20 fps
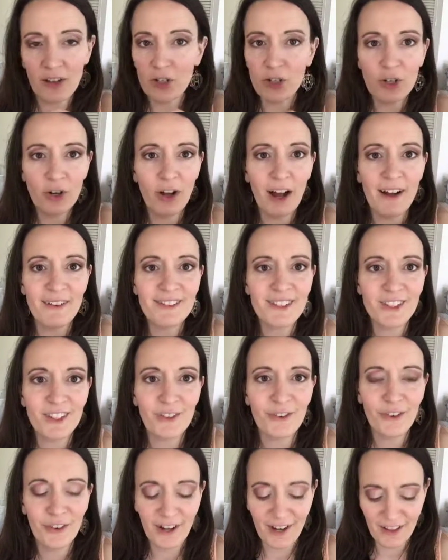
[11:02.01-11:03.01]
You don't have to look
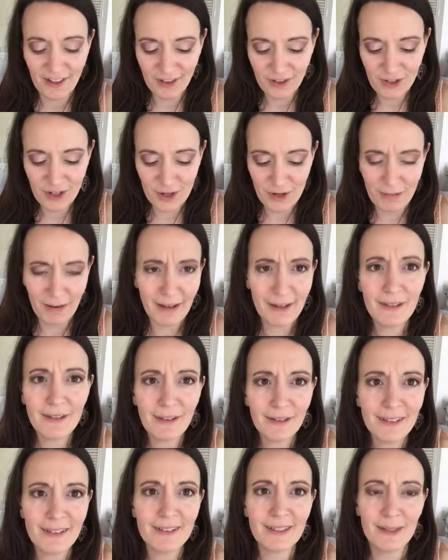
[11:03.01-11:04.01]
for another tube. I
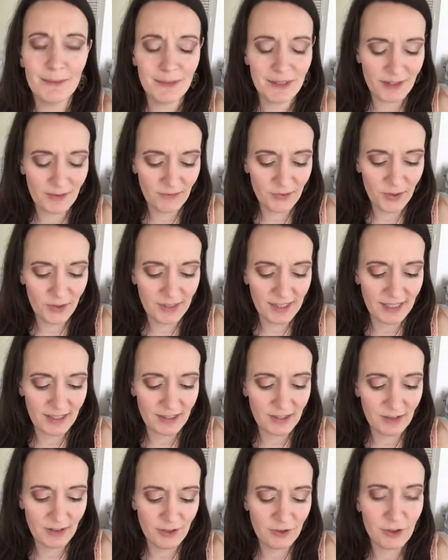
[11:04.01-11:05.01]
know that seems confusing,
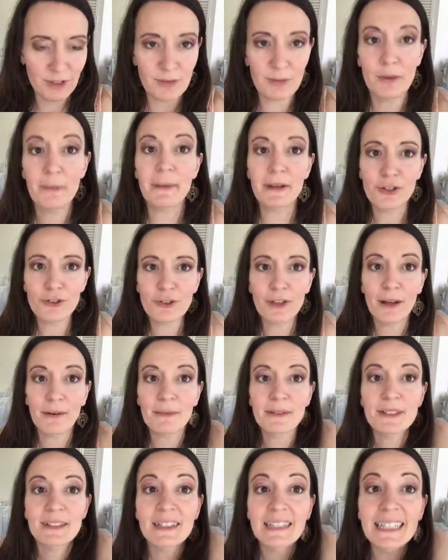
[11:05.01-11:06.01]
so I just want to make sure that
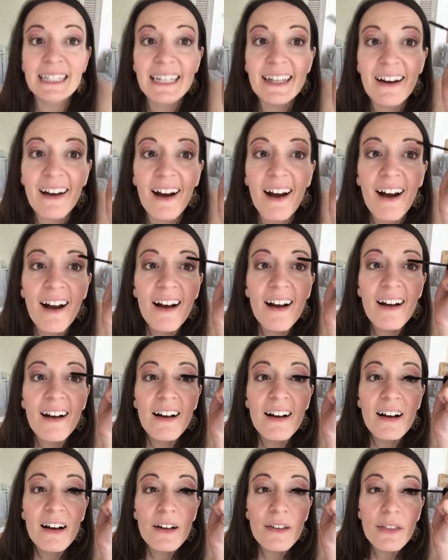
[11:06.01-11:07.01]
was clear.
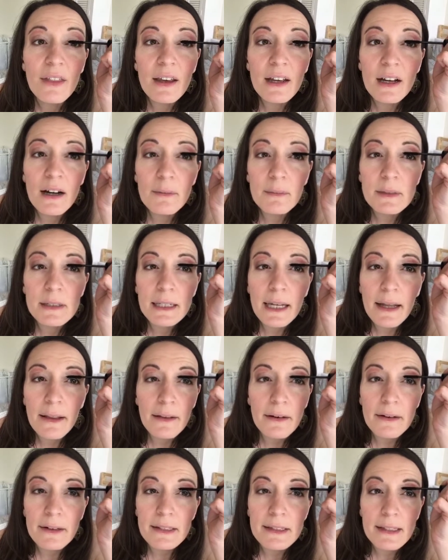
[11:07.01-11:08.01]
They come
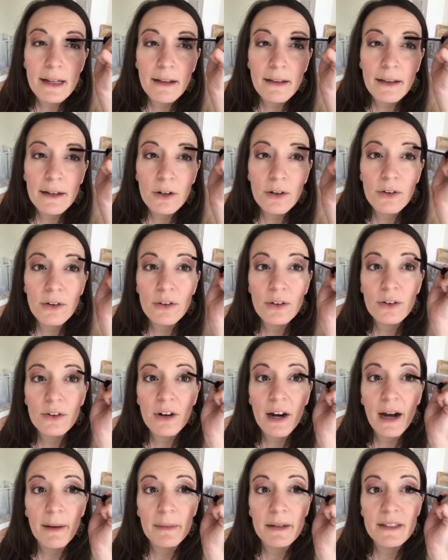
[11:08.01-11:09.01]
together. It's not like
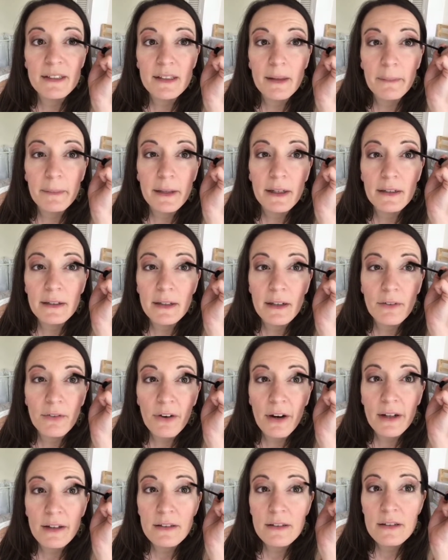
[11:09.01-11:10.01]
grabbing something
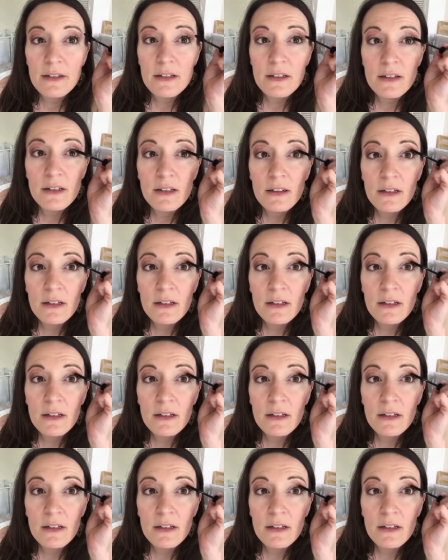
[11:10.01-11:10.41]
different.